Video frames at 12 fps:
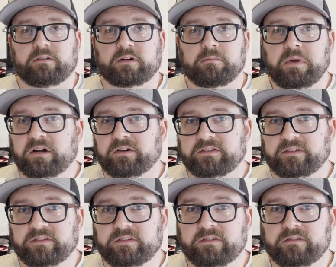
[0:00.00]
other
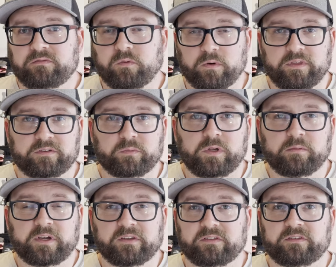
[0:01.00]
comparisons for this wheel
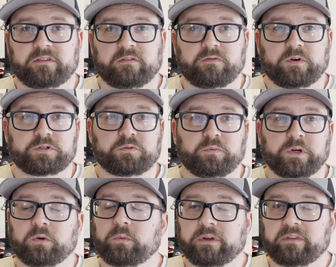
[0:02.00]
because this is the first
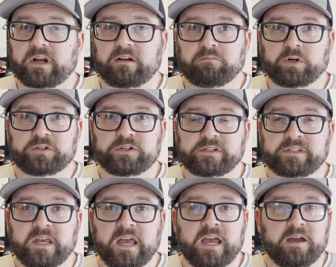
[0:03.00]
real wheel that I've purchased,
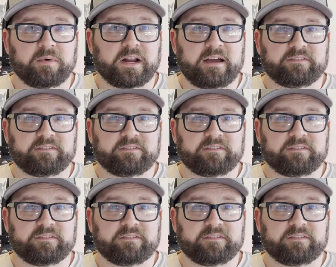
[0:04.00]
but I